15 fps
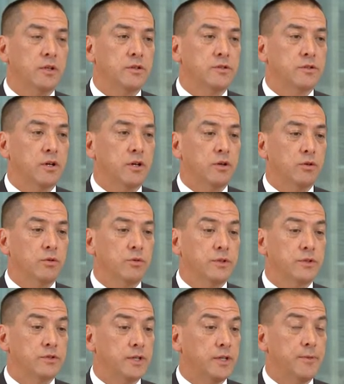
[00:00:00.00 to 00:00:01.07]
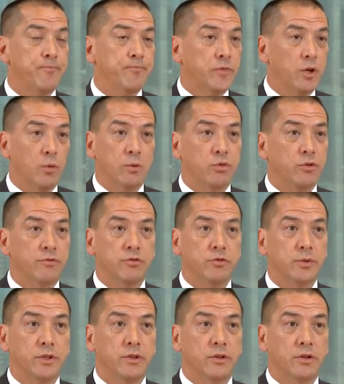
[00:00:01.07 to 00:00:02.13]
So it's $1.4
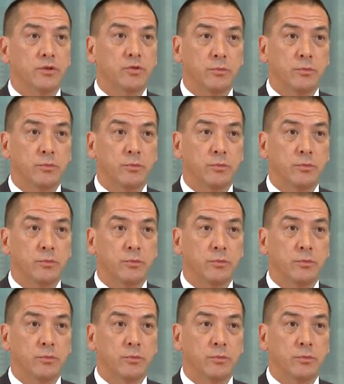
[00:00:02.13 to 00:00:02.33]
billion.